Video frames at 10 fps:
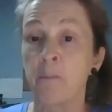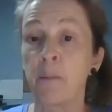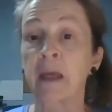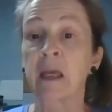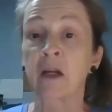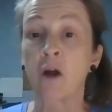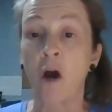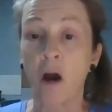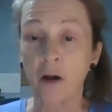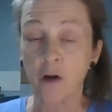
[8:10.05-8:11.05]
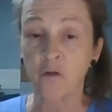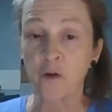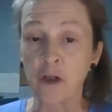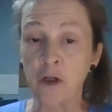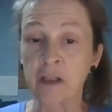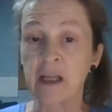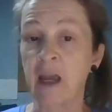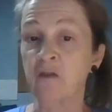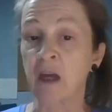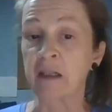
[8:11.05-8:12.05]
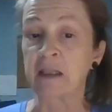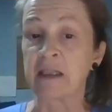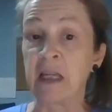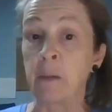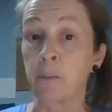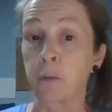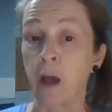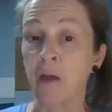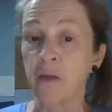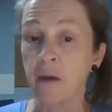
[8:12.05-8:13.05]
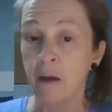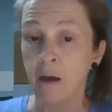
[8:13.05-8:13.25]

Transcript: making it harder for you to take that deep breath